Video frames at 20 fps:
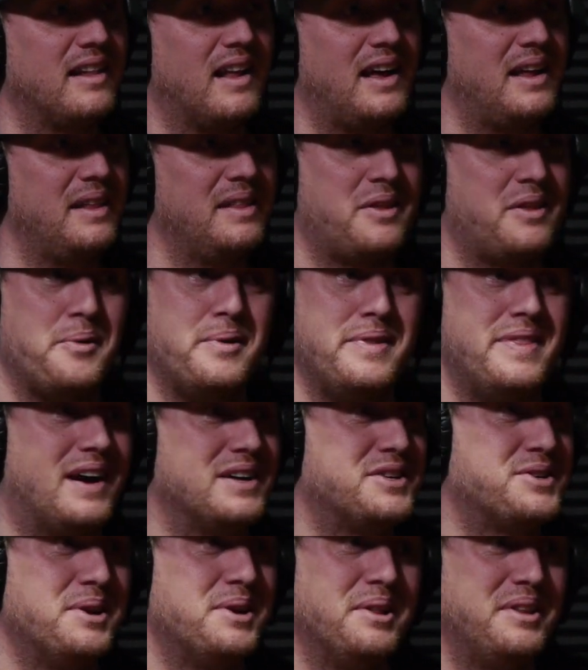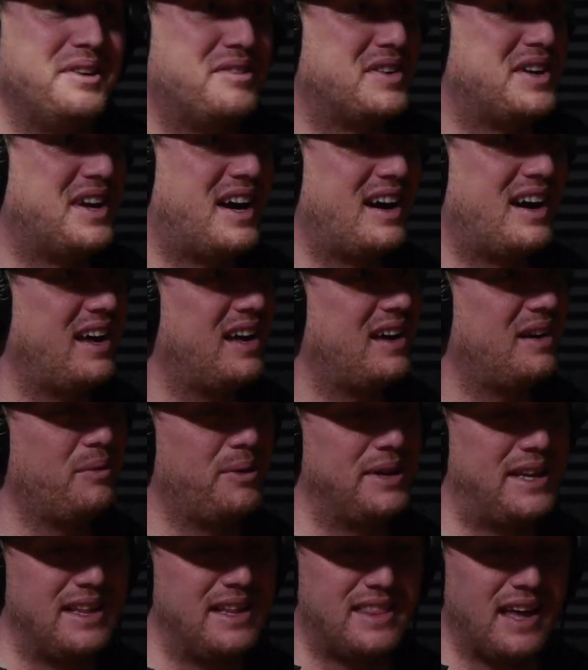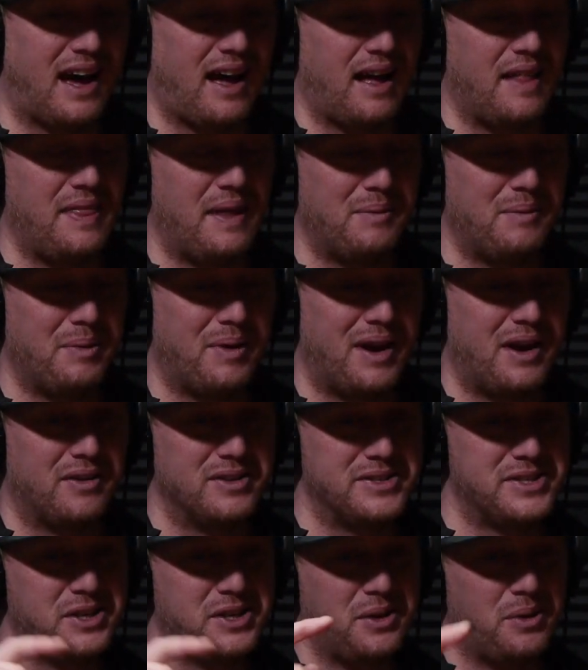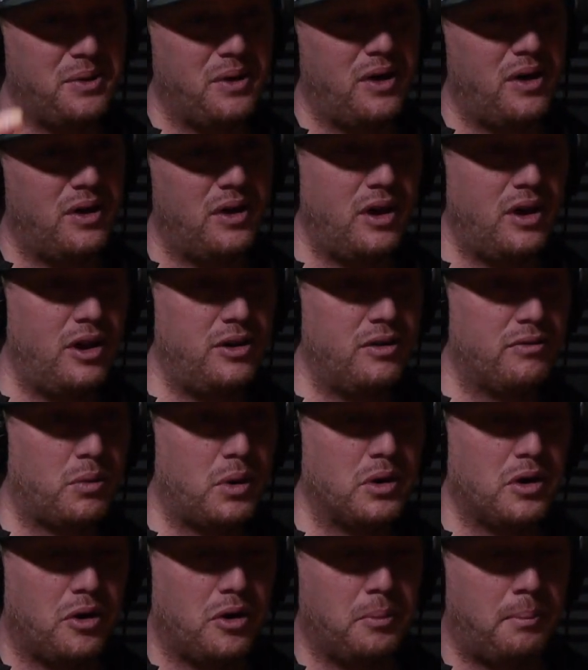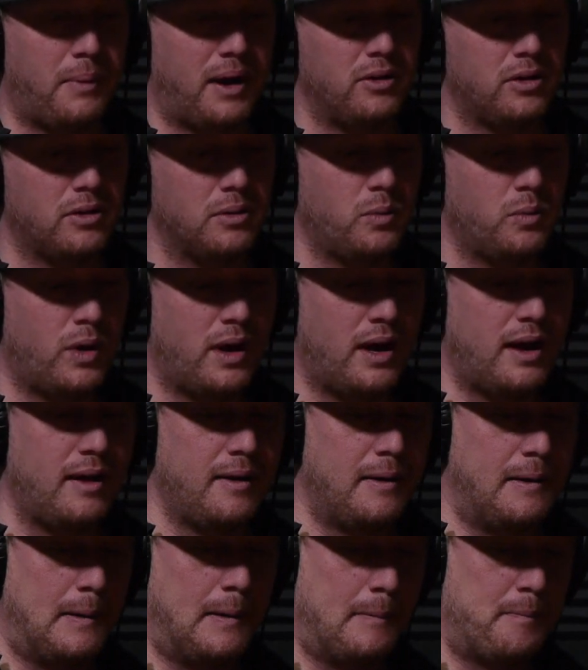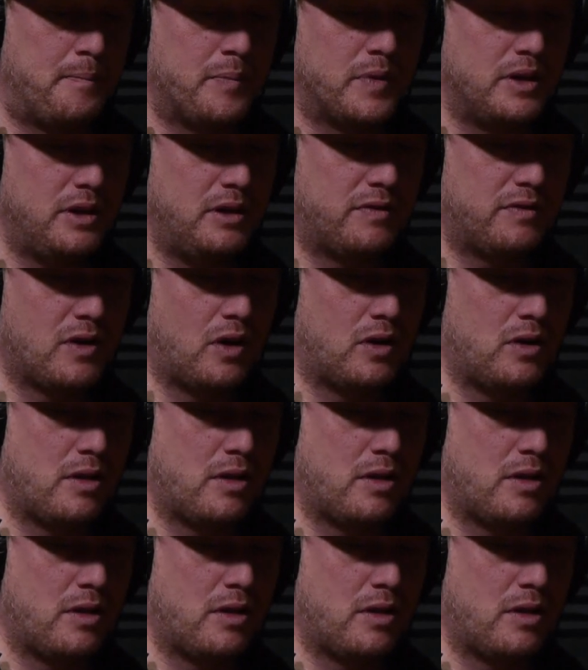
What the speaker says: Like doing that drill the other night, we did that, and then we went on to do another one called a Malcolm, where you've got